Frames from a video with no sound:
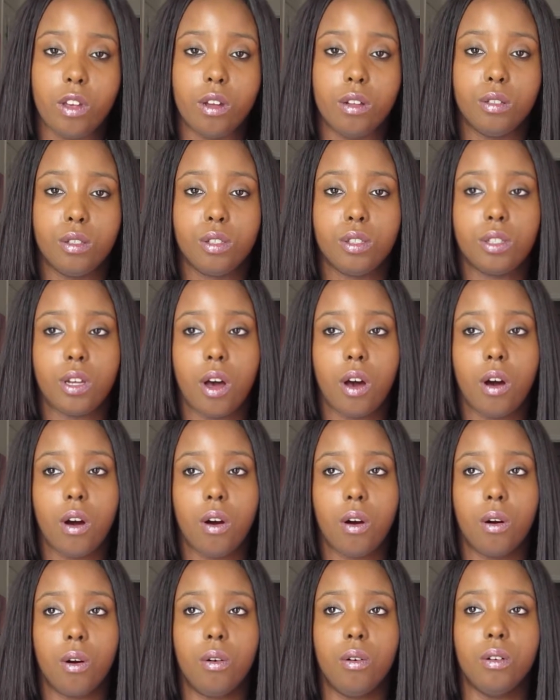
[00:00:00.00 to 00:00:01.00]

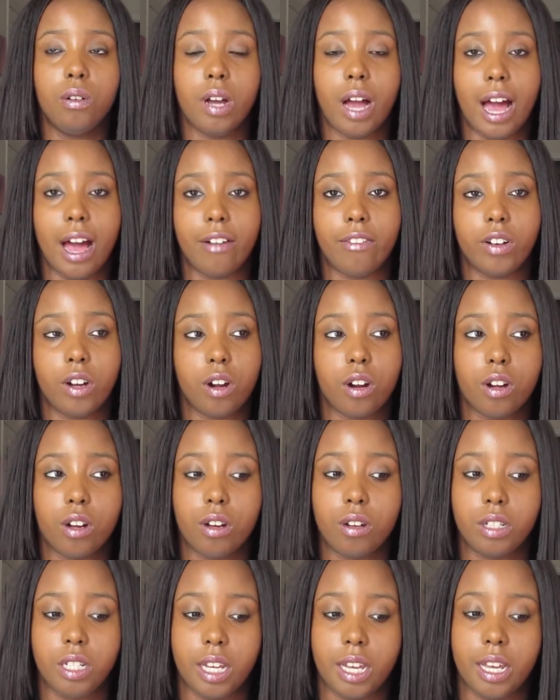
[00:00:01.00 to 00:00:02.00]
So I've
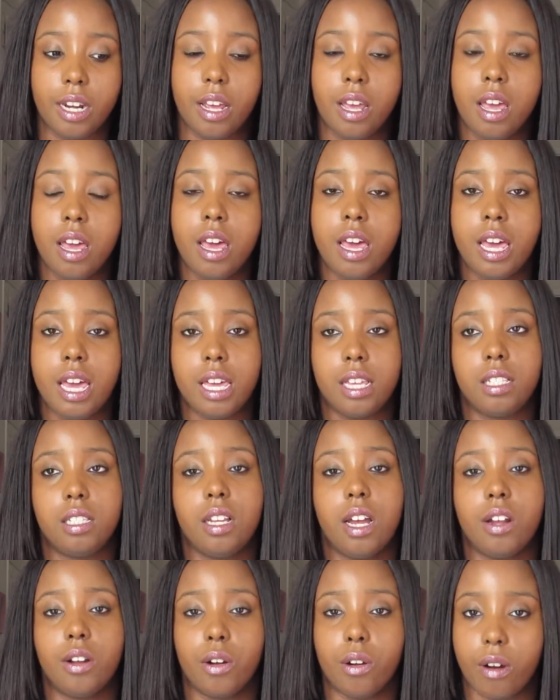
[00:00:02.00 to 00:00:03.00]
curled it. It's
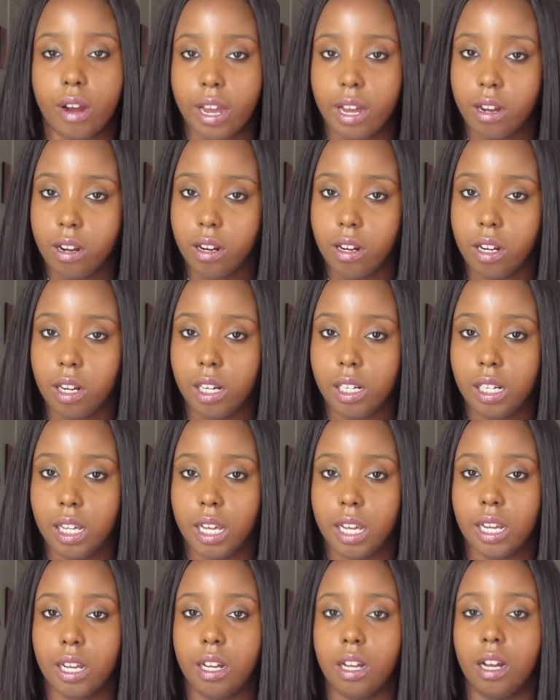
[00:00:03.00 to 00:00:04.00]
done great
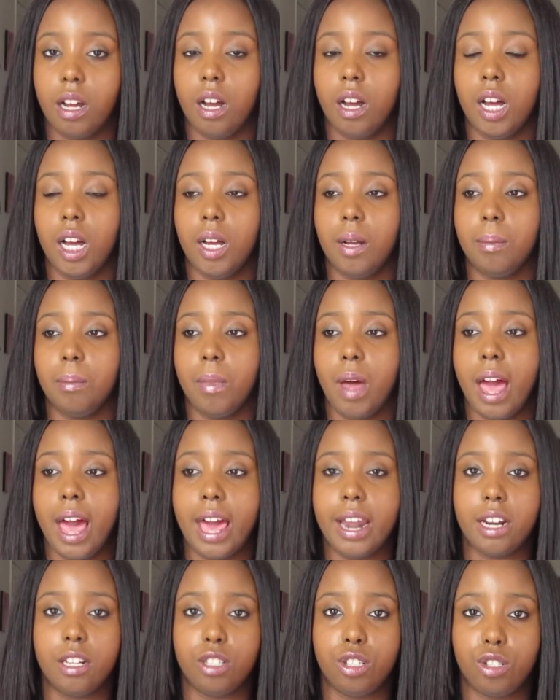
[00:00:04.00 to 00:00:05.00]
curling.
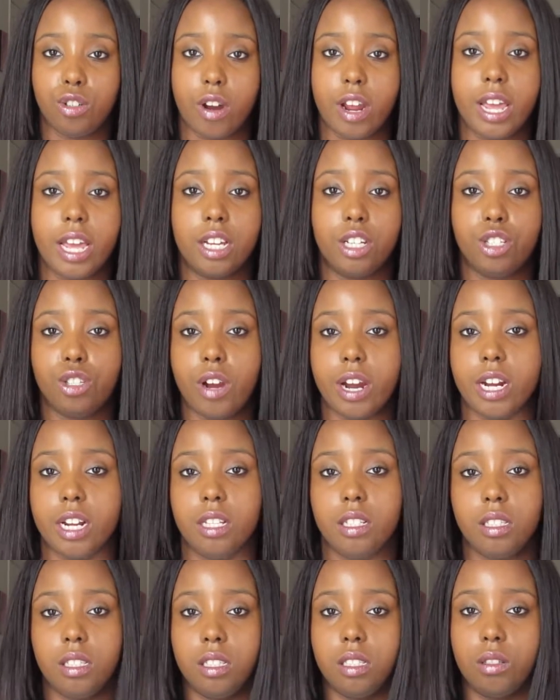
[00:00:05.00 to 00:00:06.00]
Had it straight. It
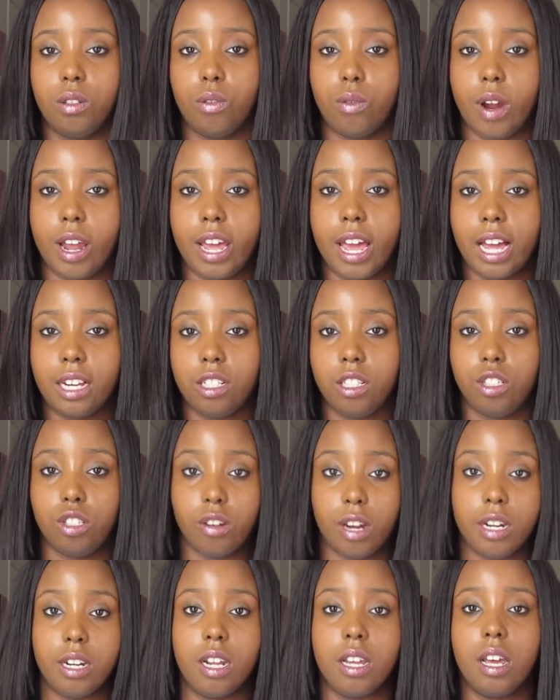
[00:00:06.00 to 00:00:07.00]
straightens great. I just
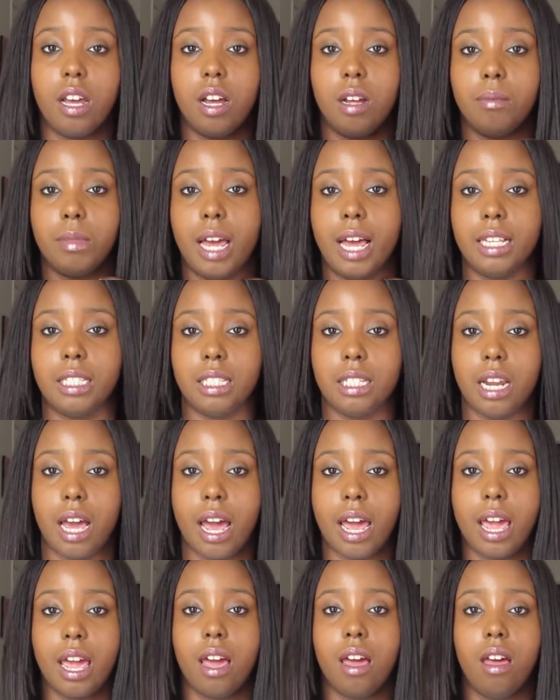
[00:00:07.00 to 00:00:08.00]
straightened it last
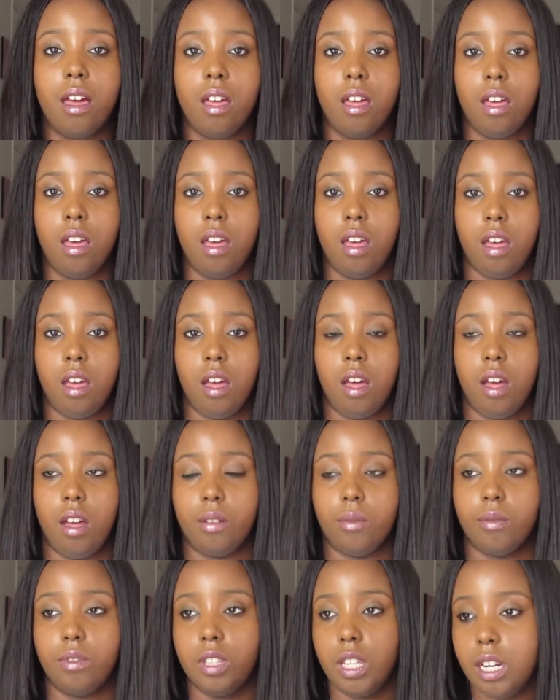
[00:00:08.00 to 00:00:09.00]
night.
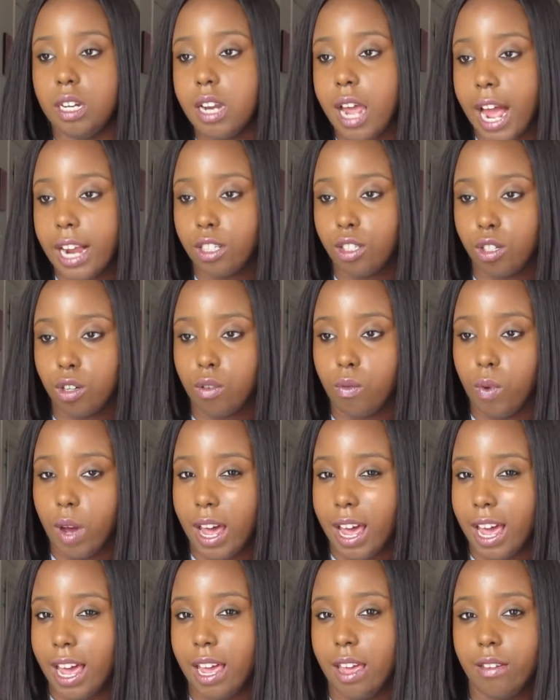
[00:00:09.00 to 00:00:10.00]
The natural
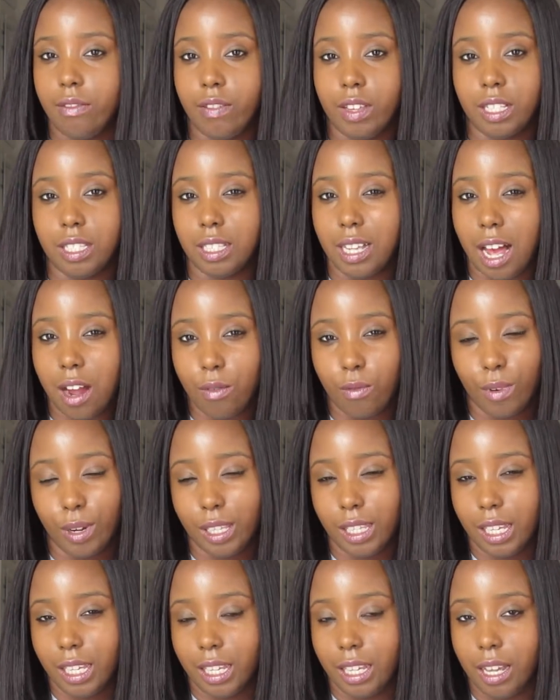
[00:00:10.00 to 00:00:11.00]
wave is not
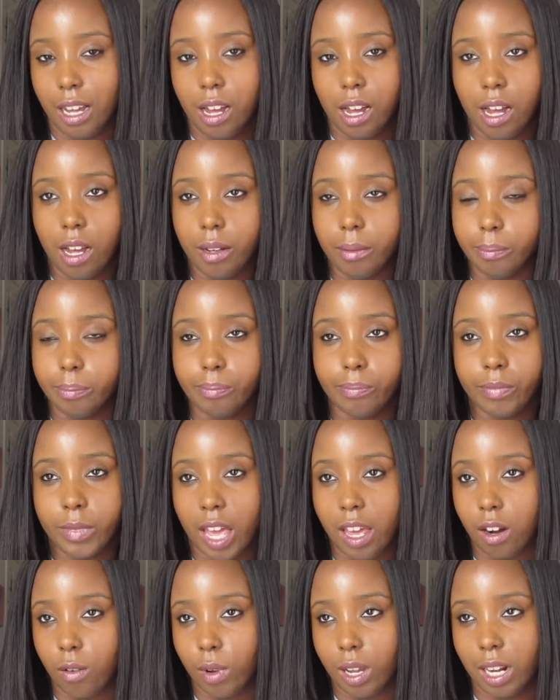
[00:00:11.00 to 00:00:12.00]
really, I
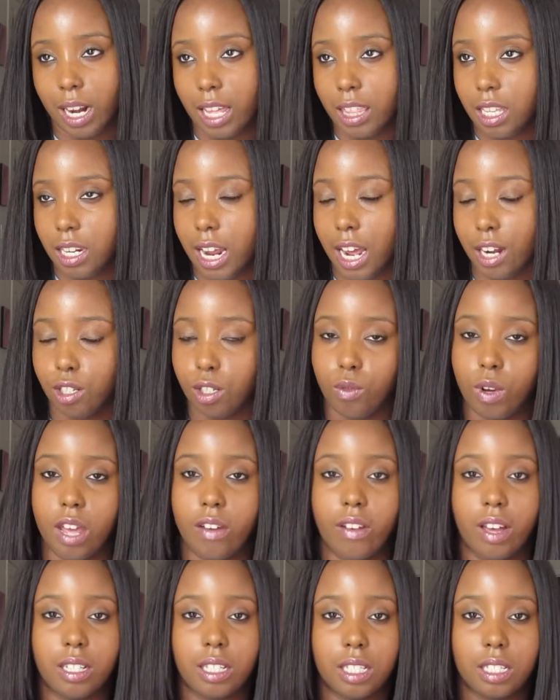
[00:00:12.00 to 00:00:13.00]
don't really like the natural wave
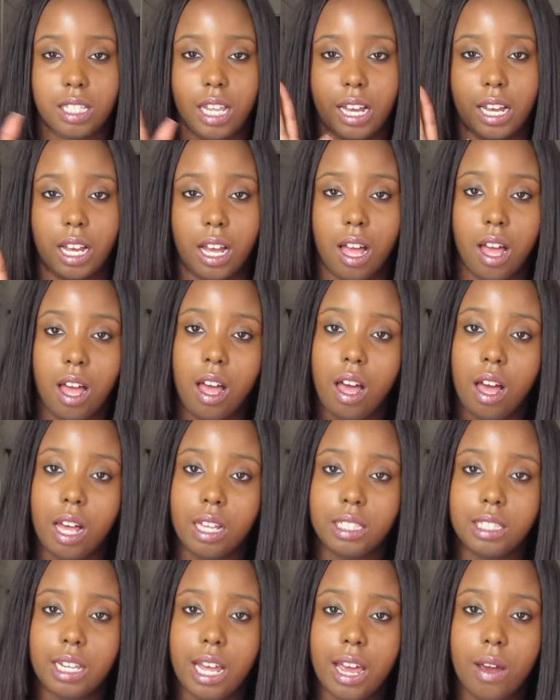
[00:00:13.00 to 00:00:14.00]
because it's like a
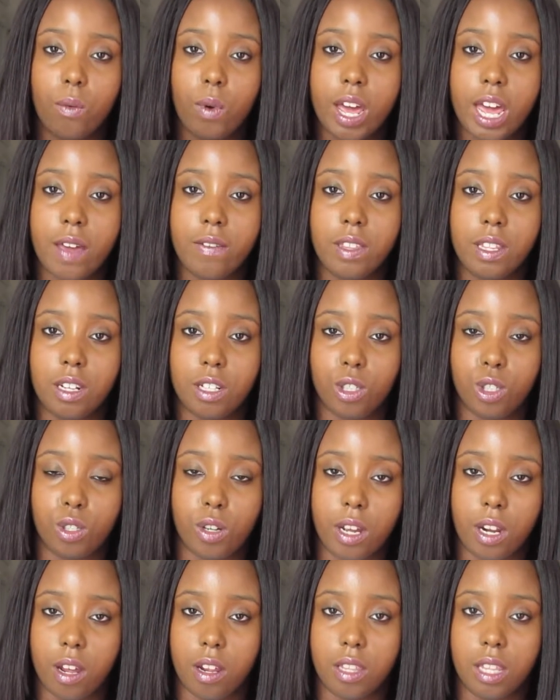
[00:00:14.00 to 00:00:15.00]
slight wave and it's
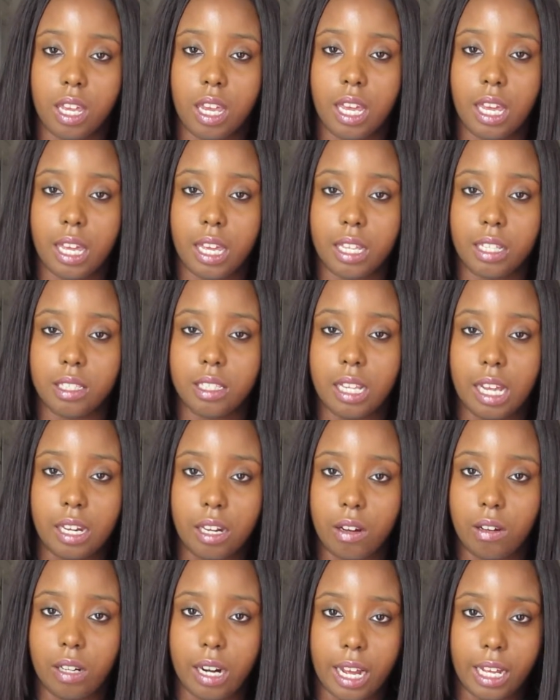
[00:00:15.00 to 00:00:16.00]
straight on the ends. I
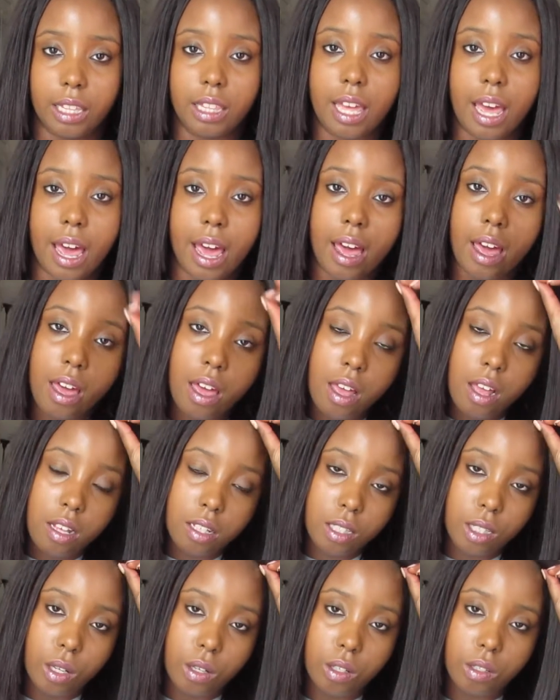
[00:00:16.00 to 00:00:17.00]
don't like that.
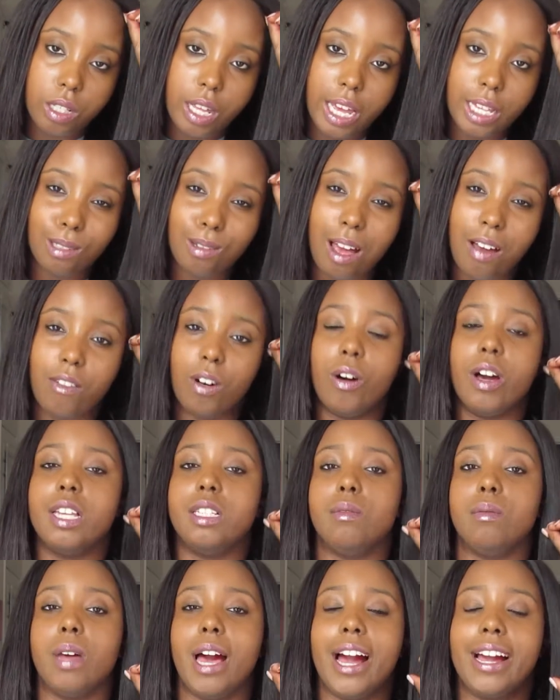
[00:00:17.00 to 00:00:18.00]
So that's why
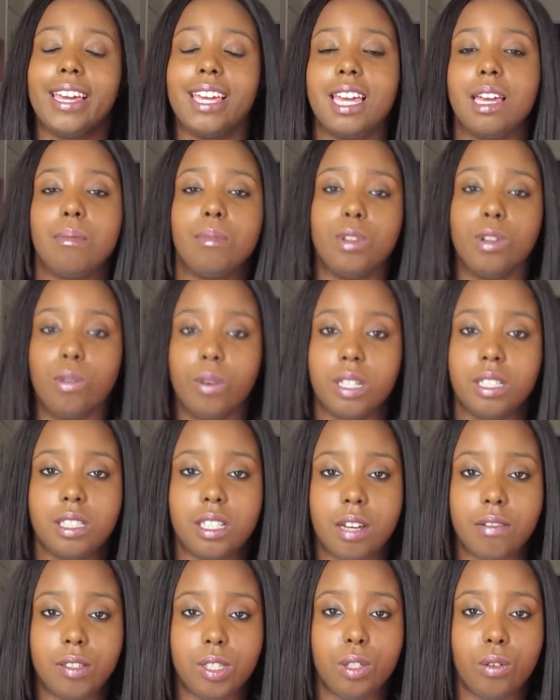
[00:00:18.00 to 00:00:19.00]
I keep doing
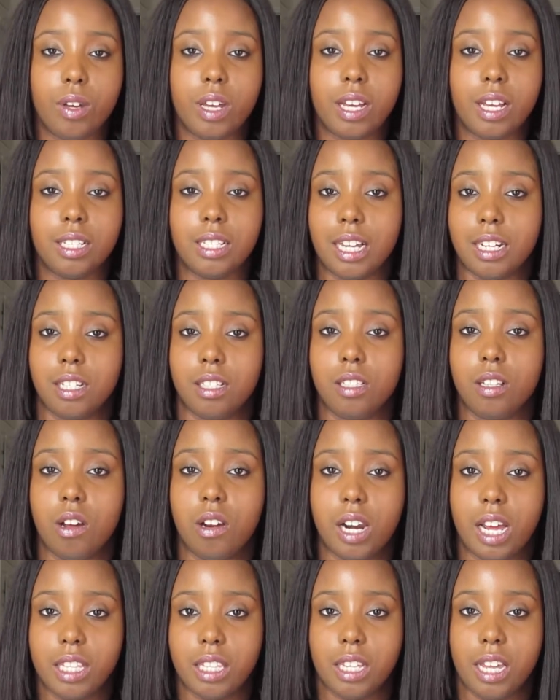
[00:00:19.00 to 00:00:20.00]
stuff to it, because I just
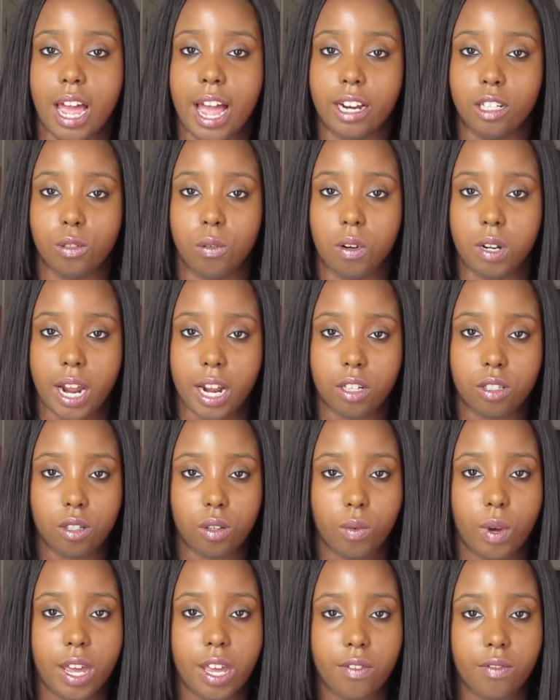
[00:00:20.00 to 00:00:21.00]
don't like the actual
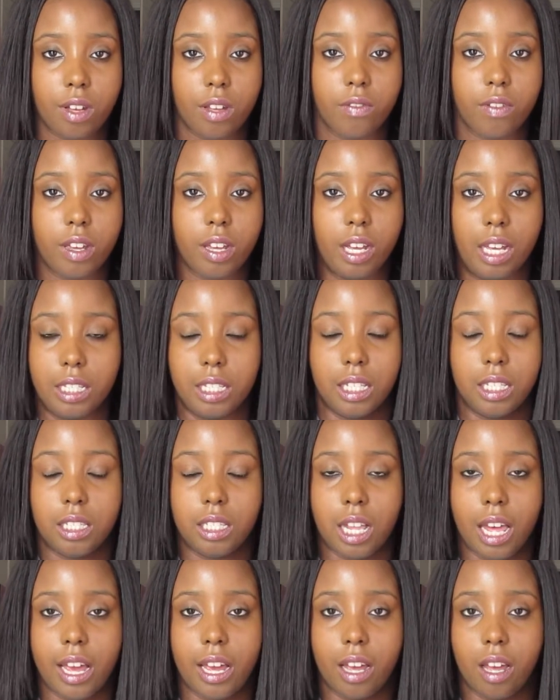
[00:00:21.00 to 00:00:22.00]
natural wave of it, because it's
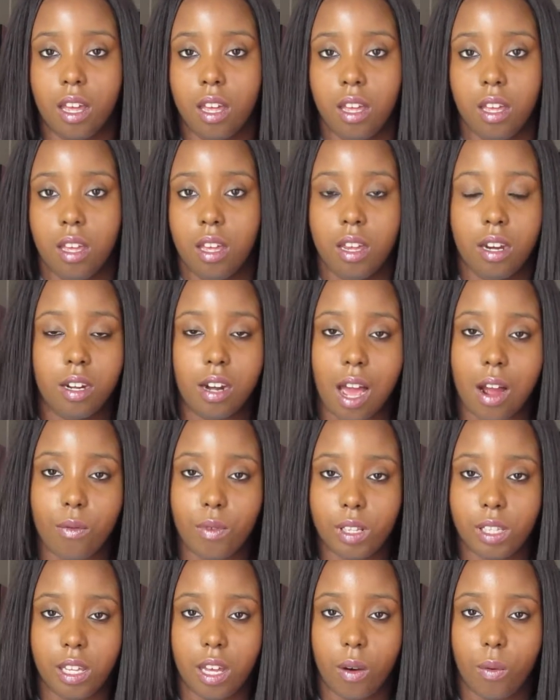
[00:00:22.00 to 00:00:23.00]
like not
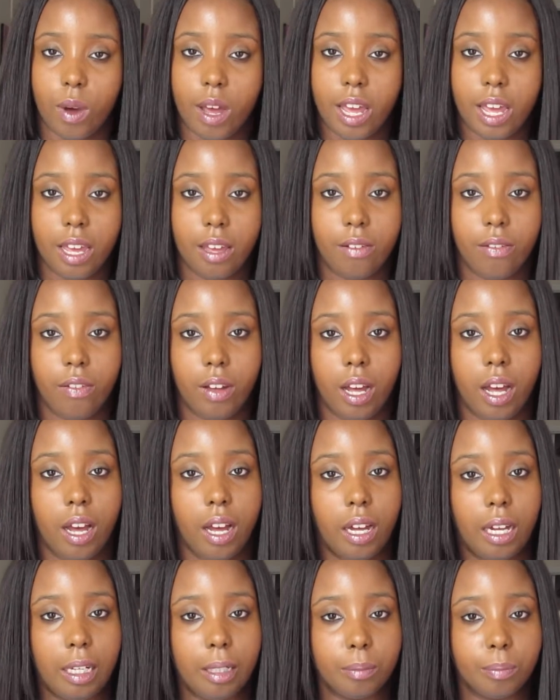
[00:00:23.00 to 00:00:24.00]
really a wave.
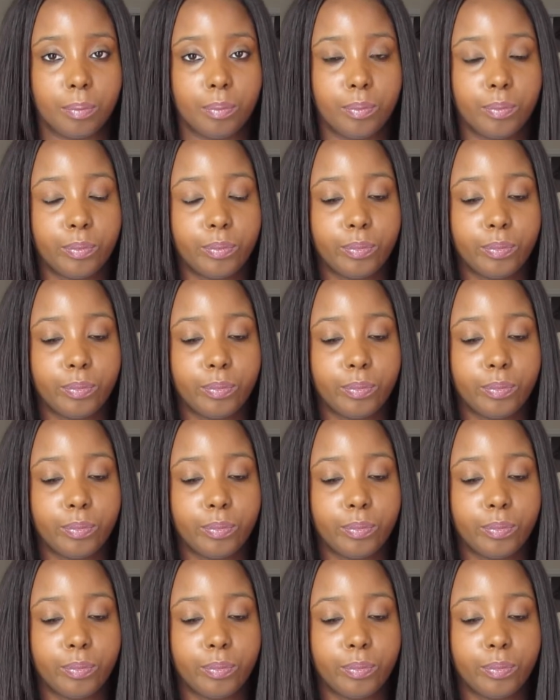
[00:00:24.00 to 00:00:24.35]
I